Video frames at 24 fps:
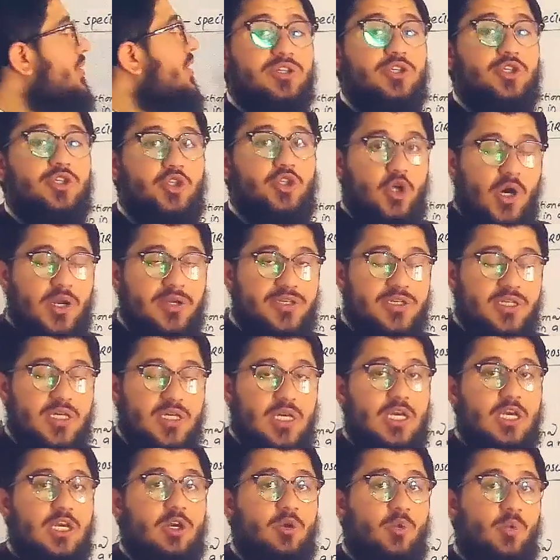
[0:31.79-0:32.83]
So in
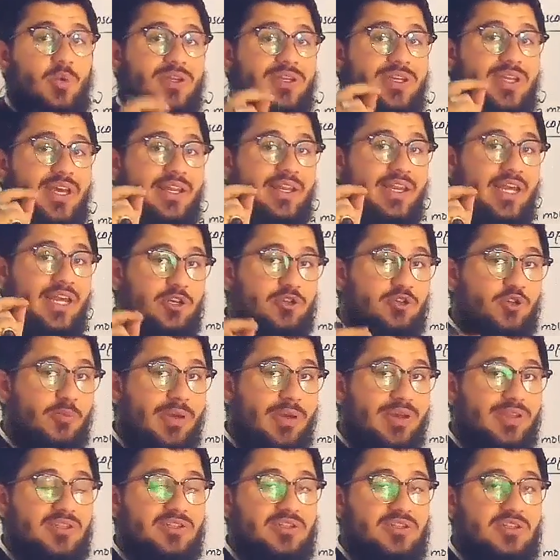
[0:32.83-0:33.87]
short, when
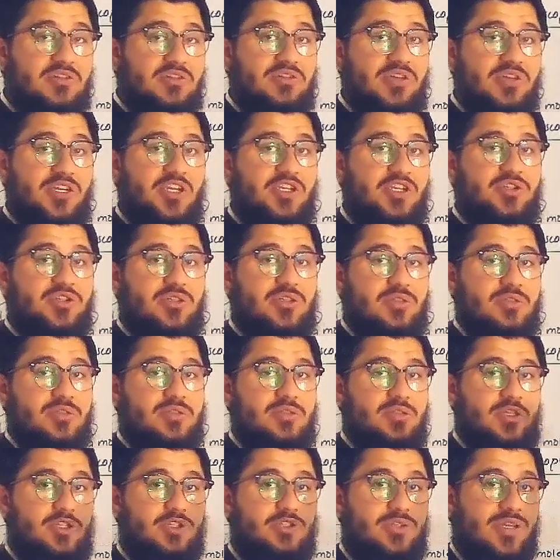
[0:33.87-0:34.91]
electromagnetic
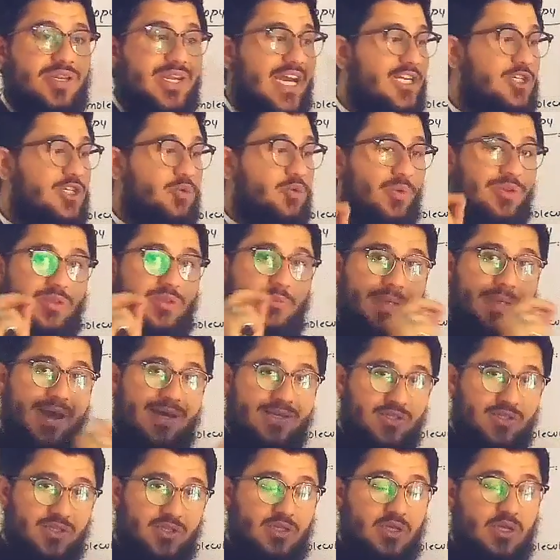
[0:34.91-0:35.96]
radiations interact with the
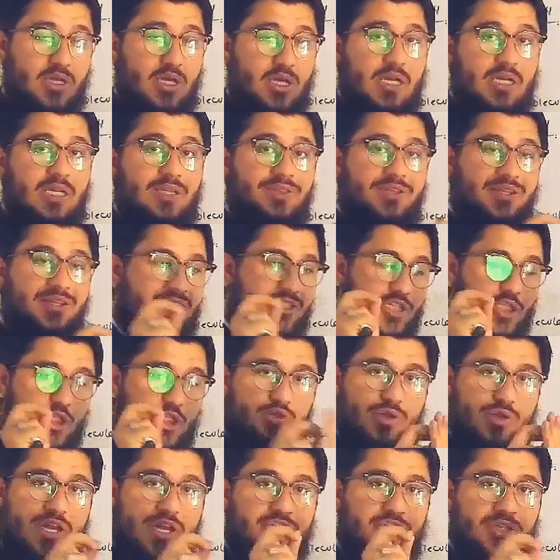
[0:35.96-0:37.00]
matter,
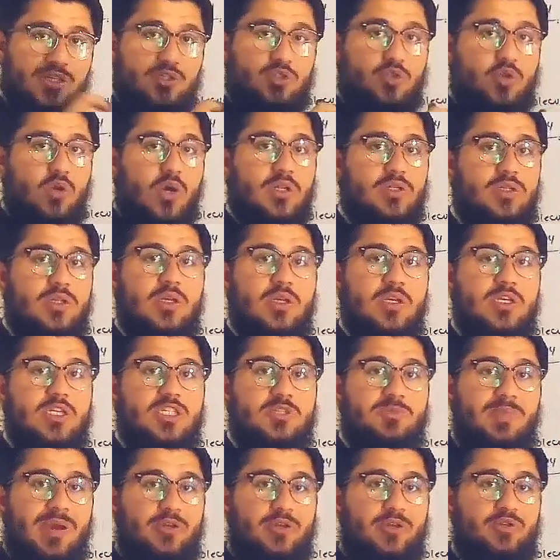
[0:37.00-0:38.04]
this interaction is called
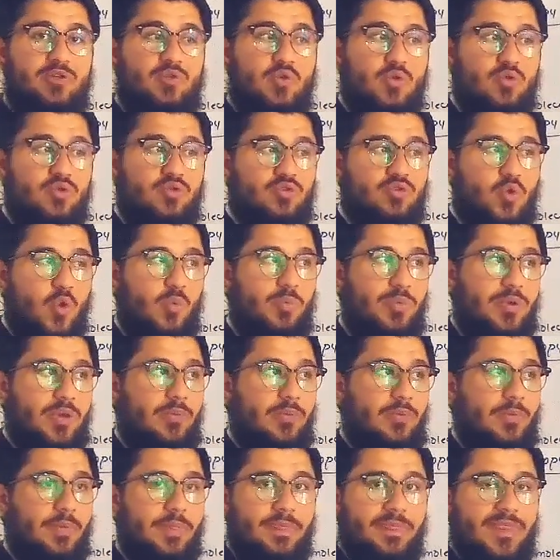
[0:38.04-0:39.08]

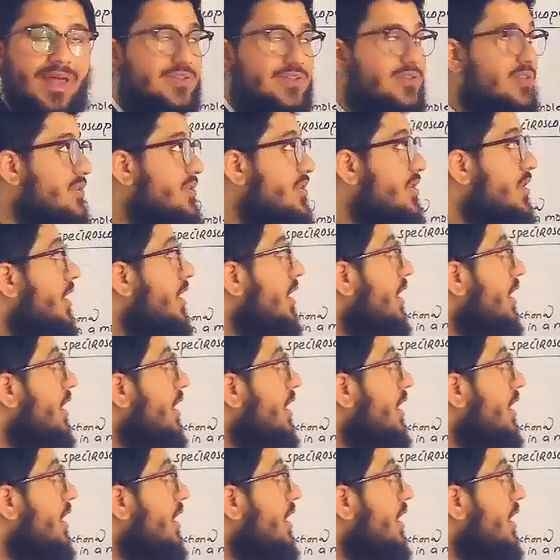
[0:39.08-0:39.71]
spectroscopy. That's